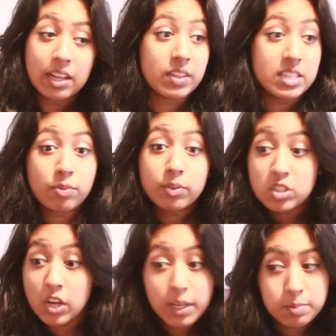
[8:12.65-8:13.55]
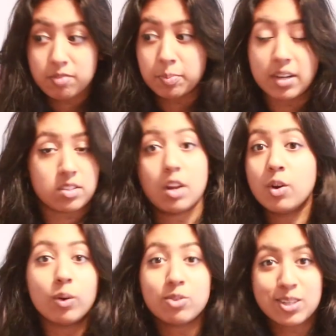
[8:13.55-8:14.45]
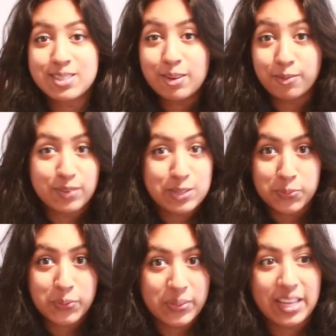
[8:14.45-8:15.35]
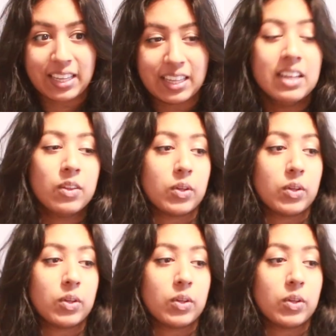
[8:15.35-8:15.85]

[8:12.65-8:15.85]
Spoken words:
The different types of bras are not just a visual thing,